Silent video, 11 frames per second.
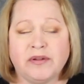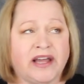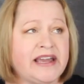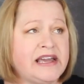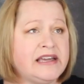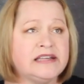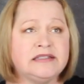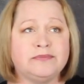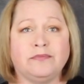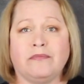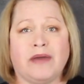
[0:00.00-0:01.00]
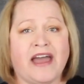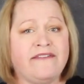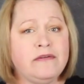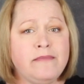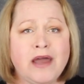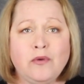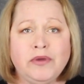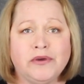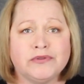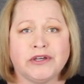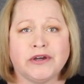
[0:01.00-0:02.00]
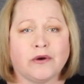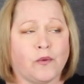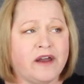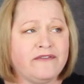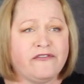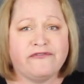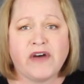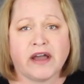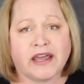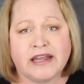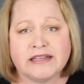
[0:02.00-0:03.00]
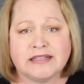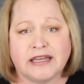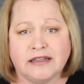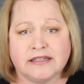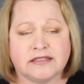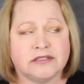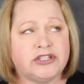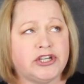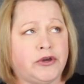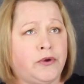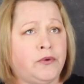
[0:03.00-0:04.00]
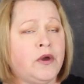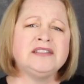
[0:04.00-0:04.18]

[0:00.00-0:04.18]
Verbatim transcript: playing his heavy metal music or whatever the fuck it is that he listens to,